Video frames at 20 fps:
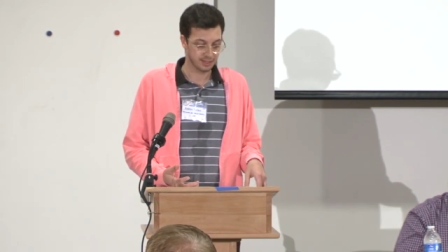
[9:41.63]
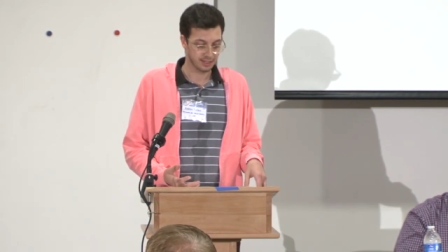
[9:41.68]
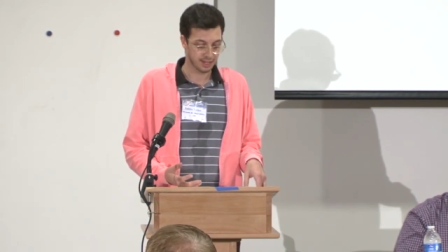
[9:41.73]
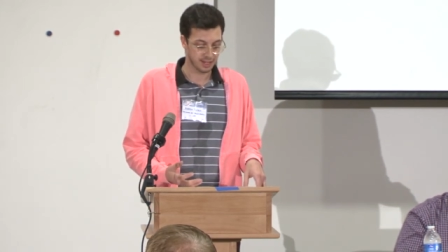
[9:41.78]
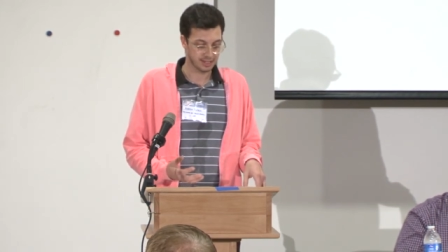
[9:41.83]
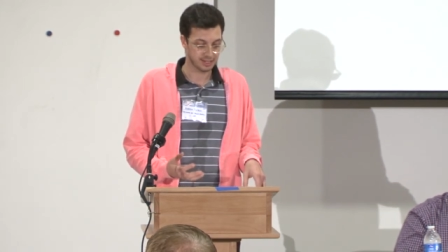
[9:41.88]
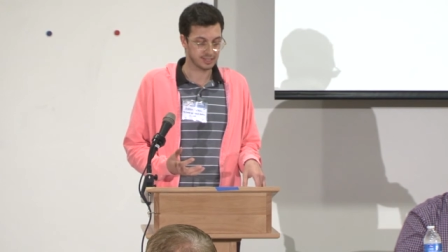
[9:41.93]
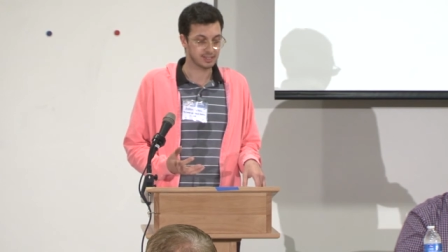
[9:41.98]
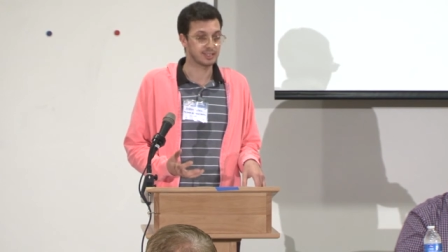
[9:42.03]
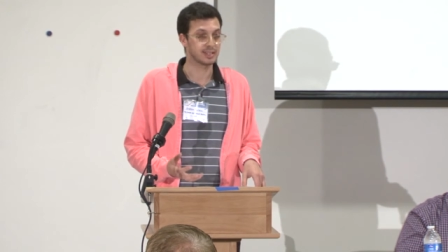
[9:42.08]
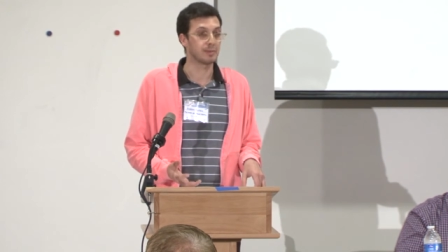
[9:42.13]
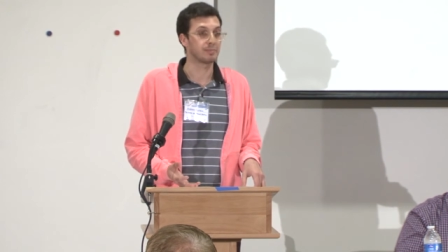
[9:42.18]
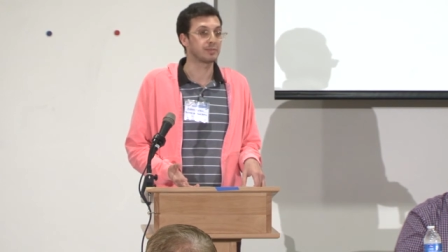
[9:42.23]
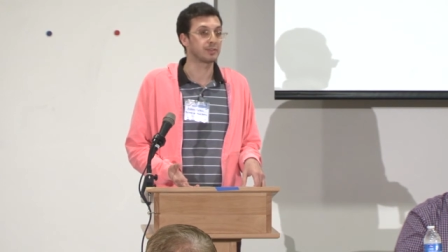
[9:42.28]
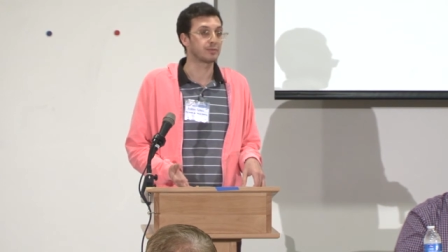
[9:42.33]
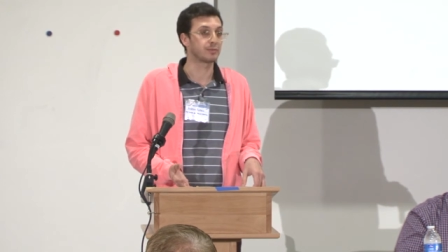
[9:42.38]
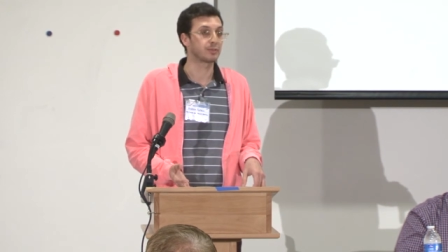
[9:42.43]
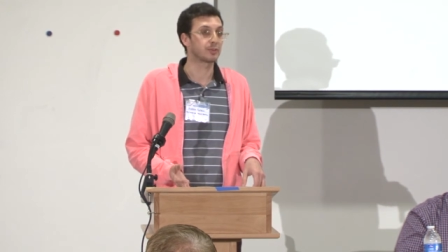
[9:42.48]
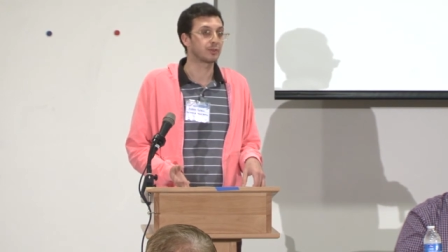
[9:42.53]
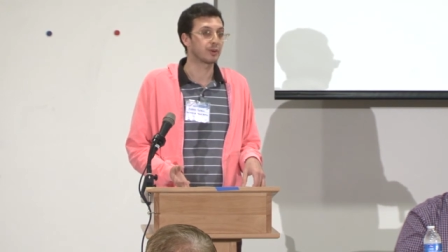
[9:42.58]
and
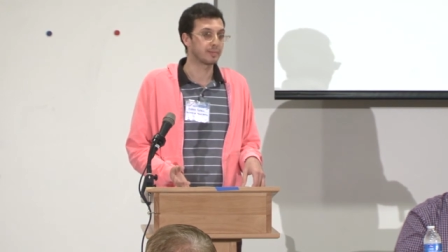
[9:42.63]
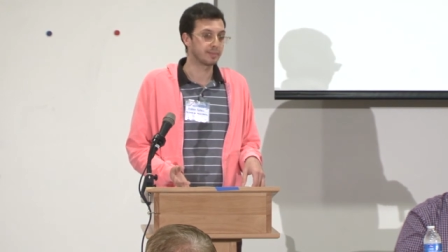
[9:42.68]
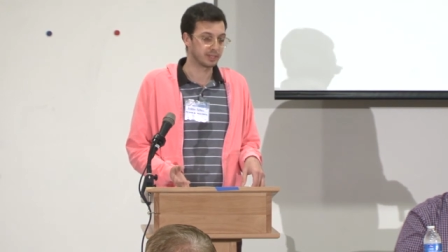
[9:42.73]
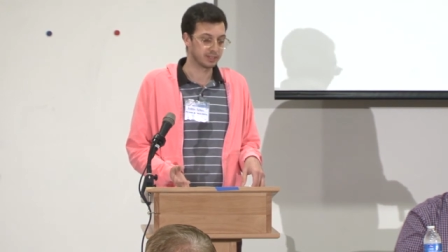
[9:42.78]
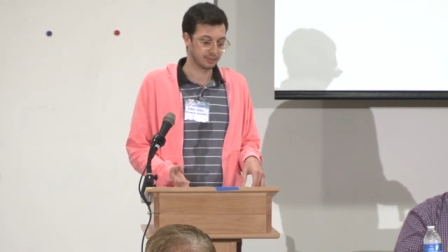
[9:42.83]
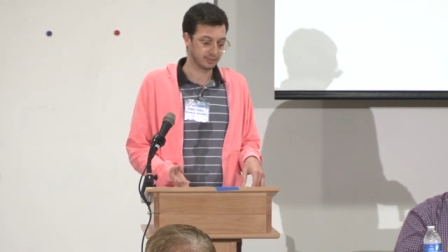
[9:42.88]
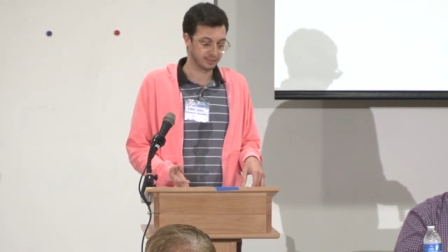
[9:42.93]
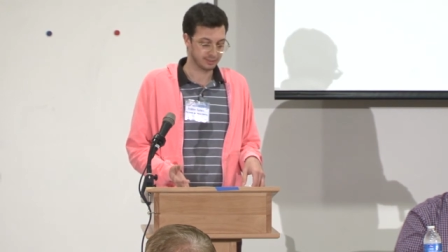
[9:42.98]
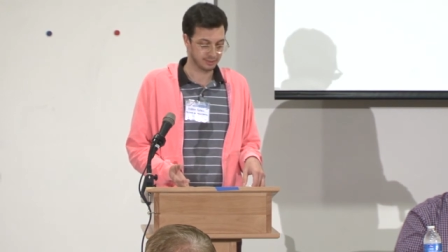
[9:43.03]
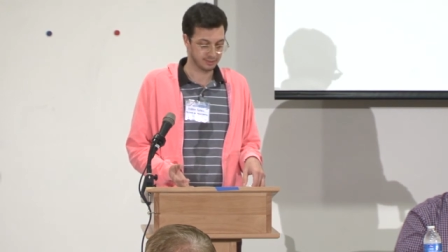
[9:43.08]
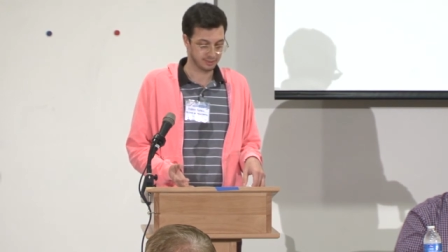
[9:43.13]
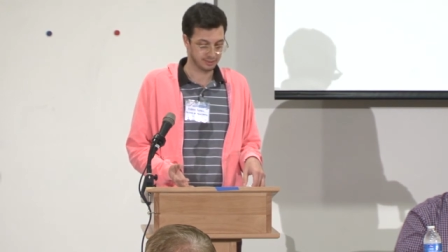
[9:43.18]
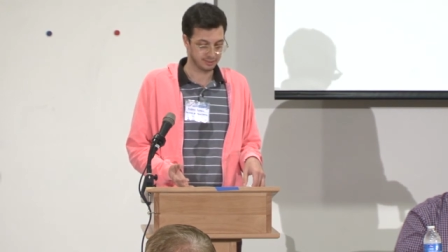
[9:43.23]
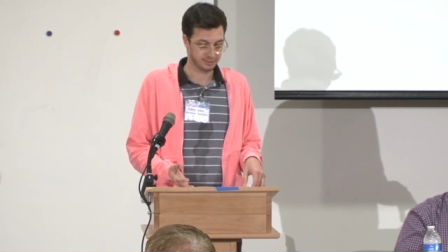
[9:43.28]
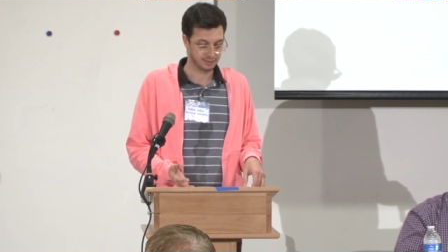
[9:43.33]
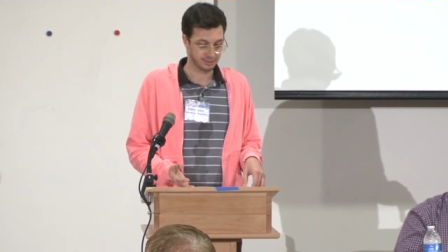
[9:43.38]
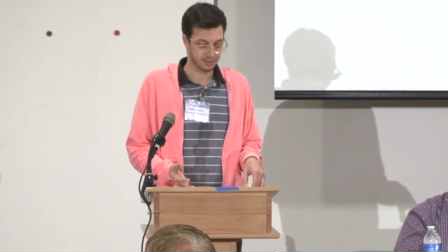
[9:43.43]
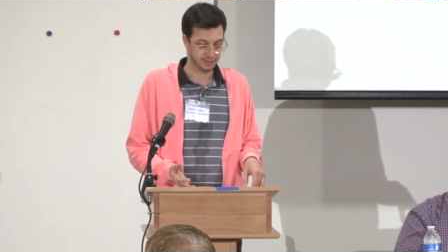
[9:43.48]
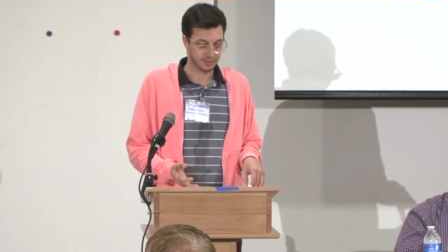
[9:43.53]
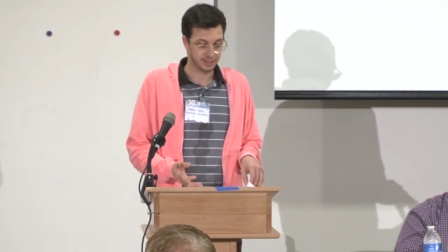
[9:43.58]
deceptive criminal
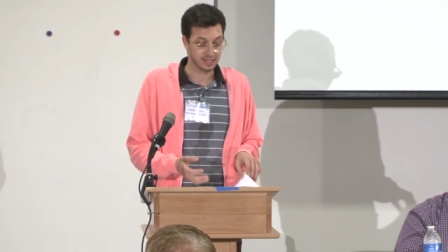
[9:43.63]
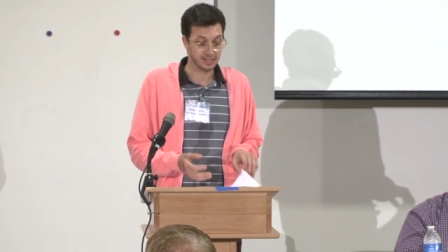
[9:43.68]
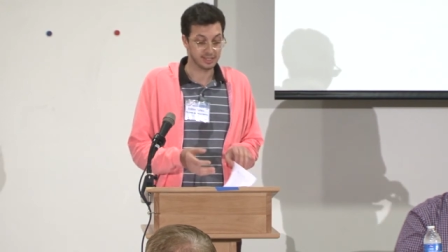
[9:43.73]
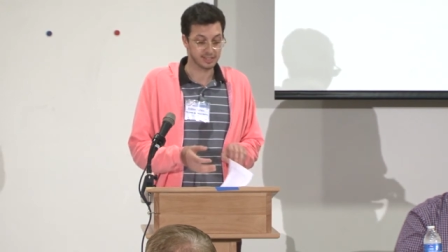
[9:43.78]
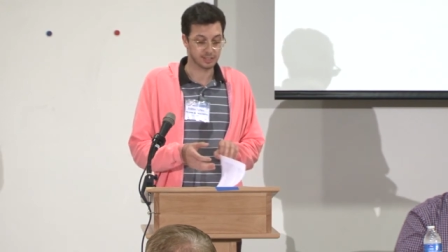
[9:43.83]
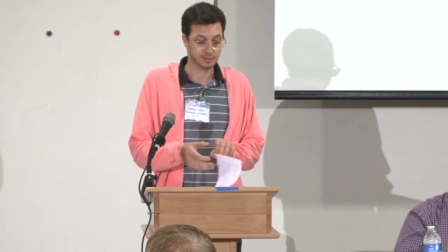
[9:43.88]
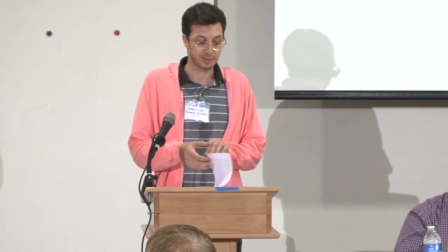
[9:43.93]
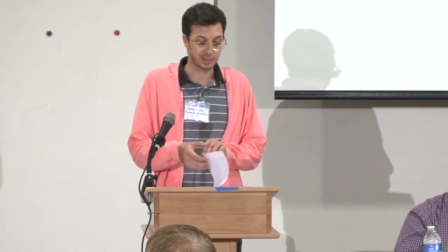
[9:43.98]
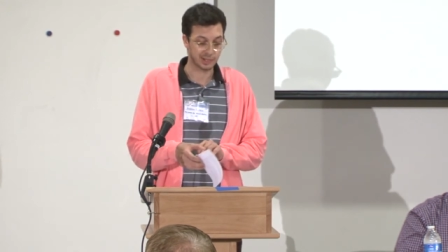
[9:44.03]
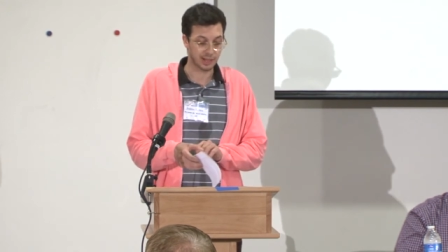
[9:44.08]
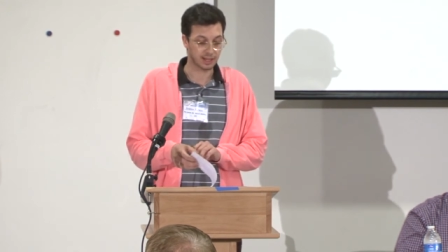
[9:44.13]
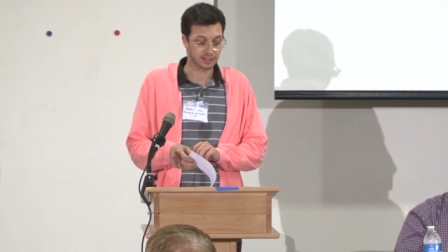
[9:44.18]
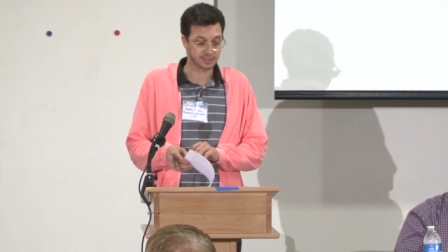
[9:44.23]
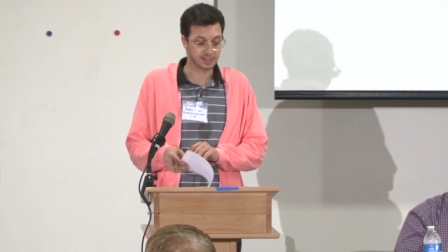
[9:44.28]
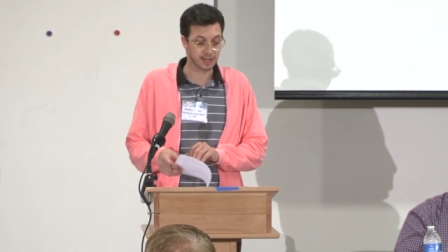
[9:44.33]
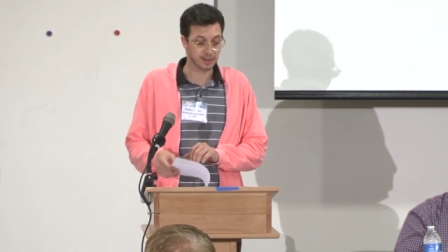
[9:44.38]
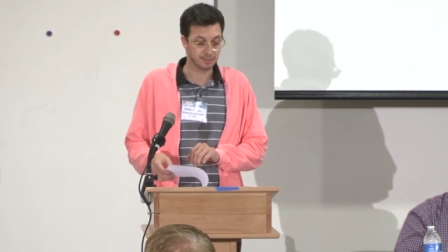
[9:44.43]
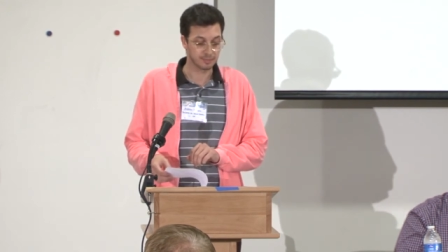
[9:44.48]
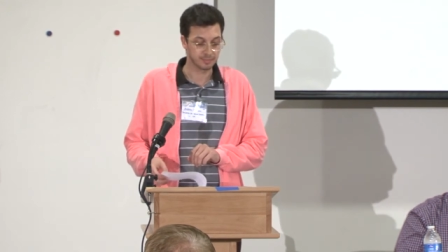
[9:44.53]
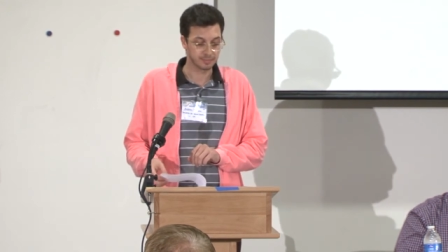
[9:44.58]
that needs to be locked
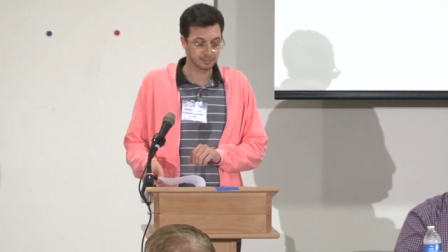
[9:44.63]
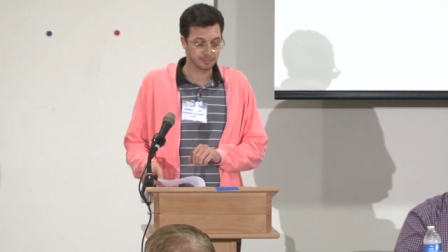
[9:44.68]
up,